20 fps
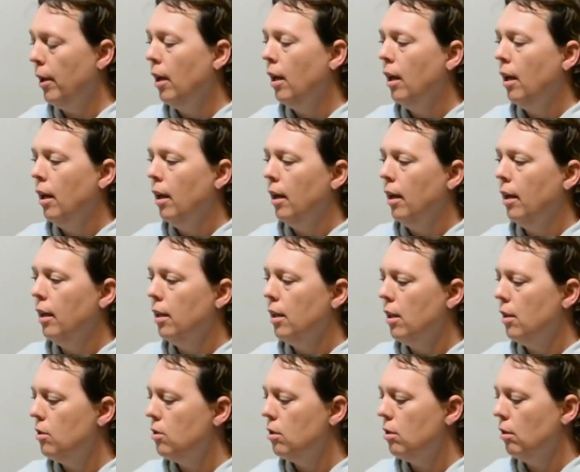
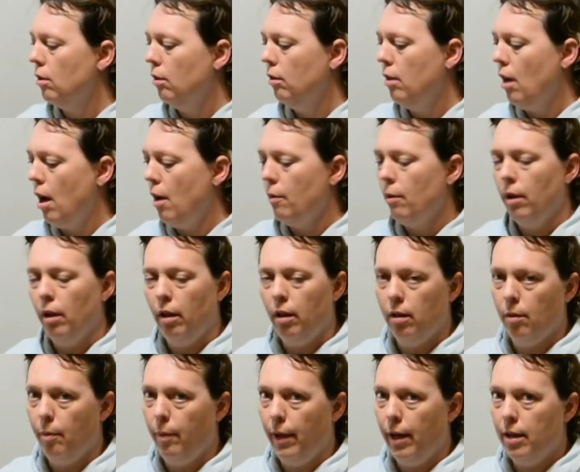It's not really
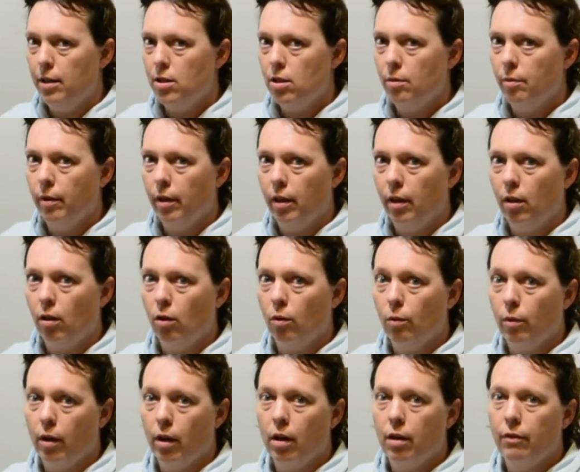the best, but it'll
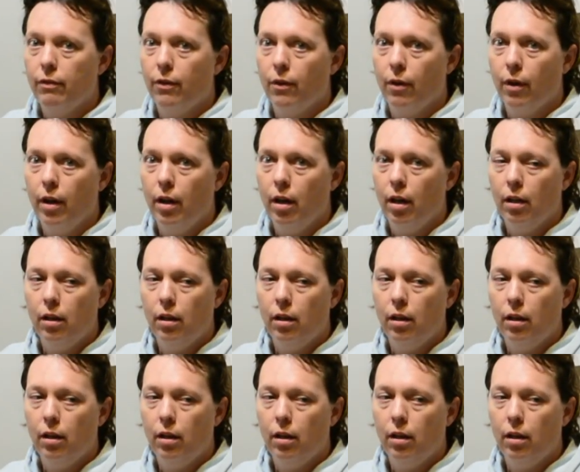work for it.